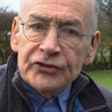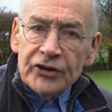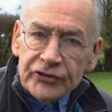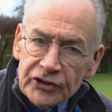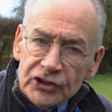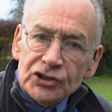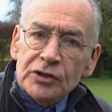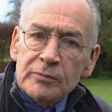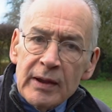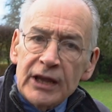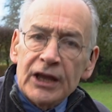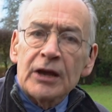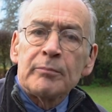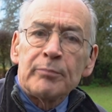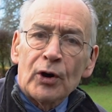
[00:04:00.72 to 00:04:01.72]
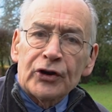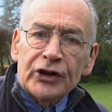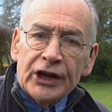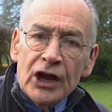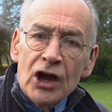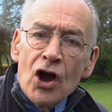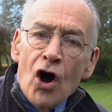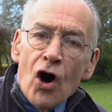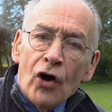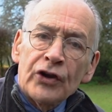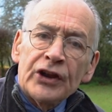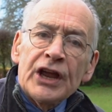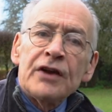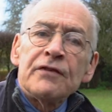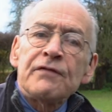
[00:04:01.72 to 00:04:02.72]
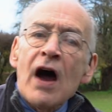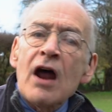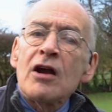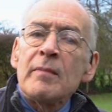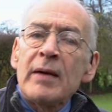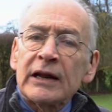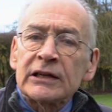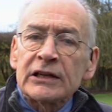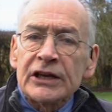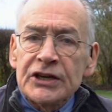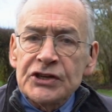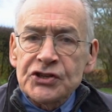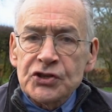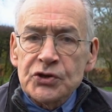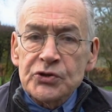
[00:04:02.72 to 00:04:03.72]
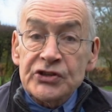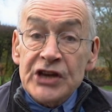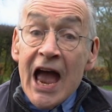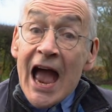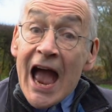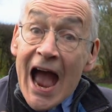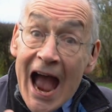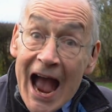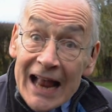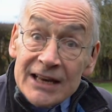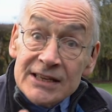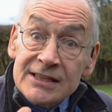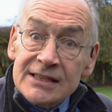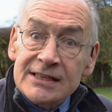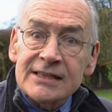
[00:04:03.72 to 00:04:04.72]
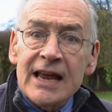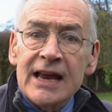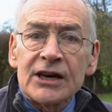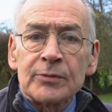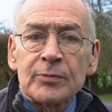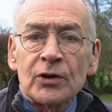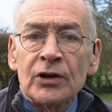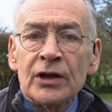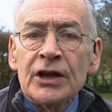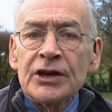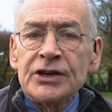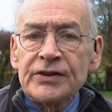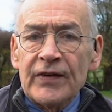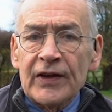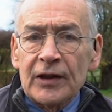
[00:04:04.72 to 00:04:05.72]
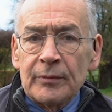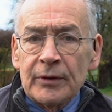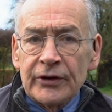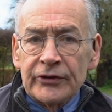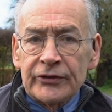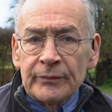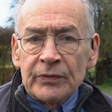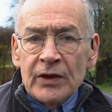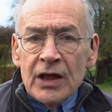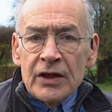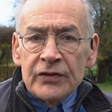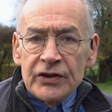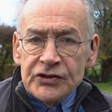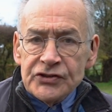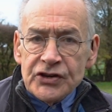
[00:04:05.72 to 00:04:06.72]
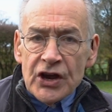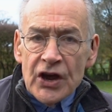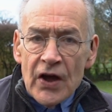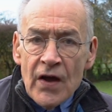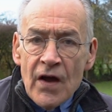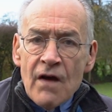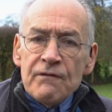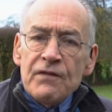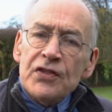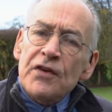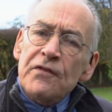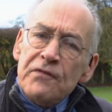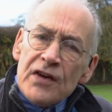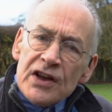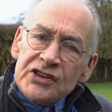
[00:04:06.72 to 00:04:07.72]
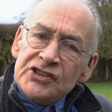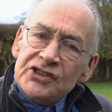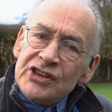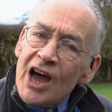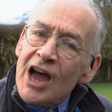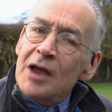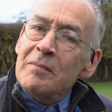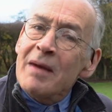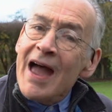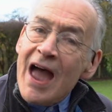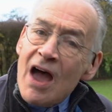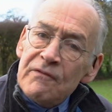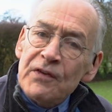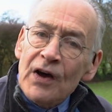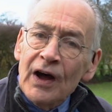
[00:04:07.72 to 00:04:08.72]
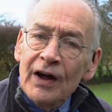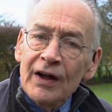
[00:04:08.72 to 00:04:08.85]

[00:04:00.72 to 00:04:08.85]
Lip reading: decision-making body on environmental issues and sustainable development. This year, for the first time ever,